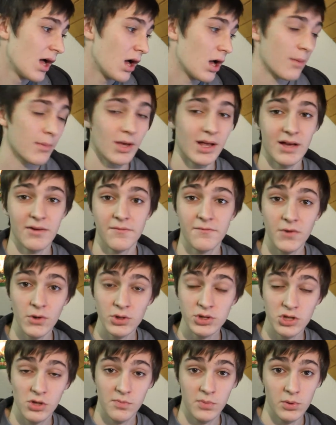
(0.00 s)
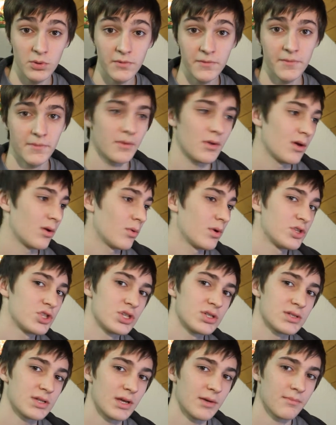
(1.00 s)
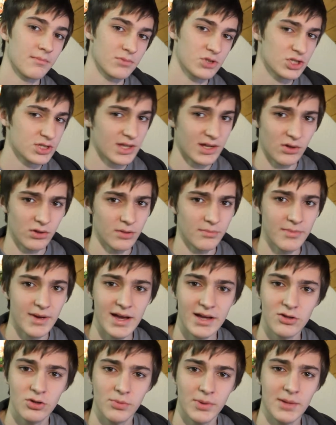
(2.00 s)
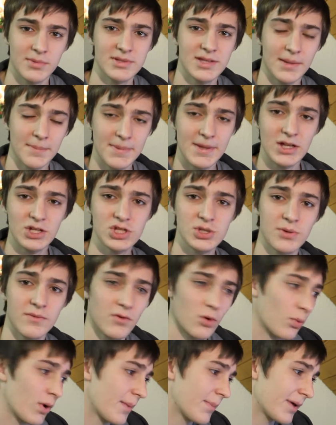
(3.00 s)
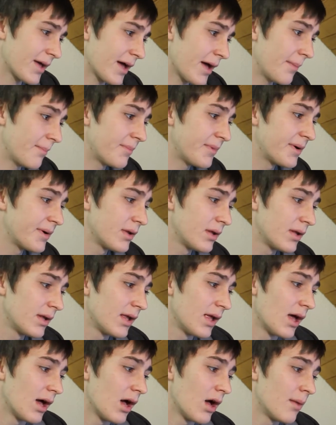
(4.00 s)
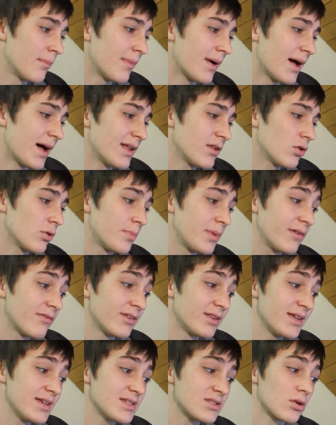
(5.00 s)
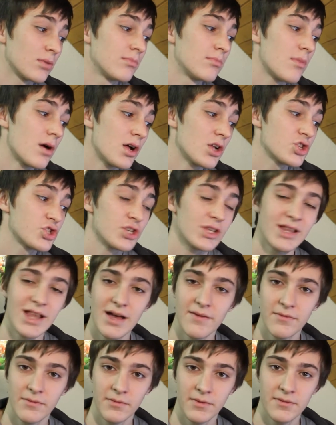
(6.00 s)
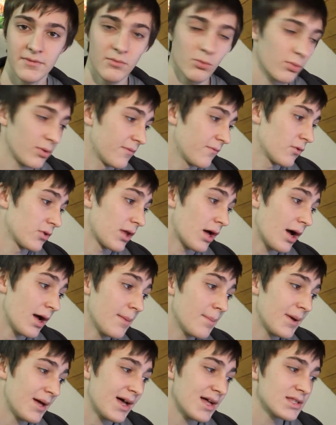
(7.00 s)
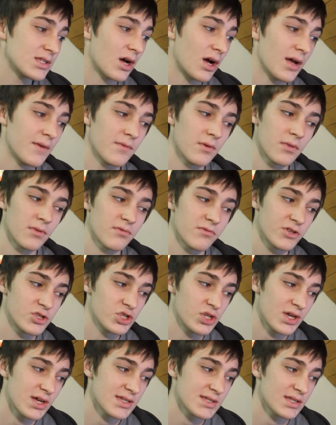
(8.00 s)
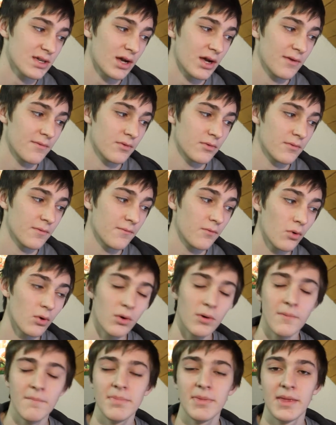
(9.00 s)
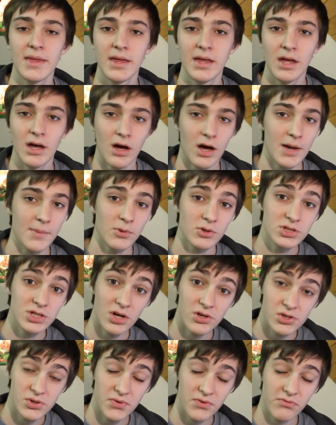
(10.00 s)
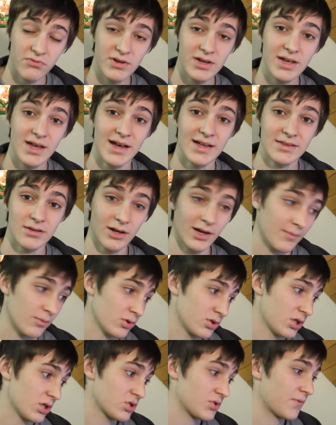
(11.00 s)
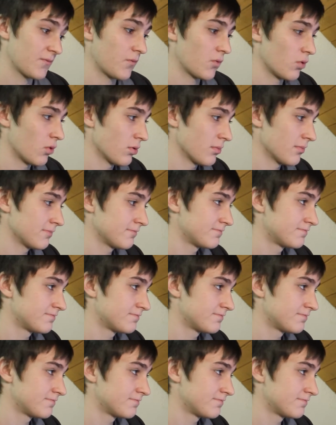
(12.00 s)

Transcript: Um, you'll have photo booth, which is um, just like on the Mac, you'll be able to take pictures with your webcam, and it will be released on March 11th for the iPad, iPhone 3GS, iPhone 4, iPod Touch 3 and iPod Touch 4.